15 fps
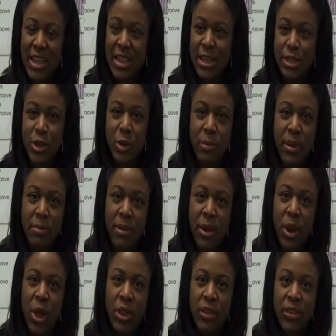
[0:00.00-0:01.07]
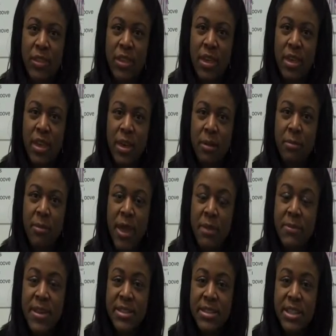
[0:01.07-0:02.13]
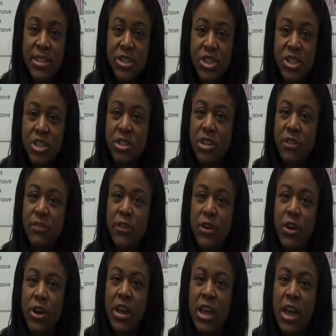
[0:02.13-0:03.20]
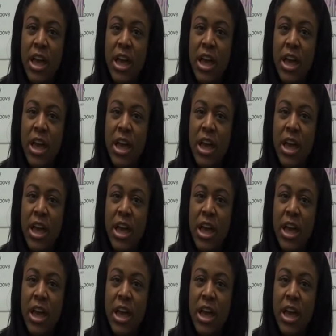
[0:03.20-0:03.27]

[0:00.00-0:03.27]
They told me about all of the uh, babies that she delivered.